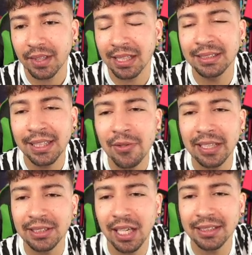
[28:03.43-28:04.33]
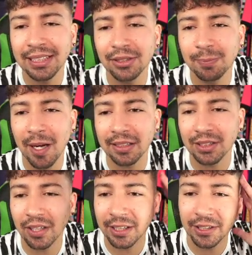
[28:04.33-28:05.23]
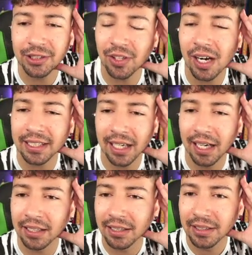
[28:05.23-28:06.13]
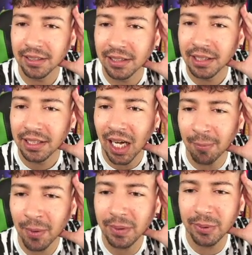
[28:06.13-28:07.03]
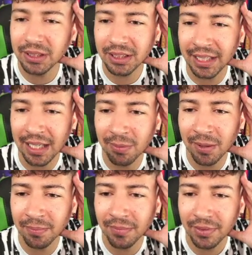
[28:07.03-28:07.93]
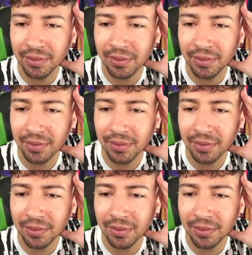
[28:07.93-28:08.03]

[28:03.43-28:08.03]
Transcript: Until Spurs sign a new striker, I probably would just keep him.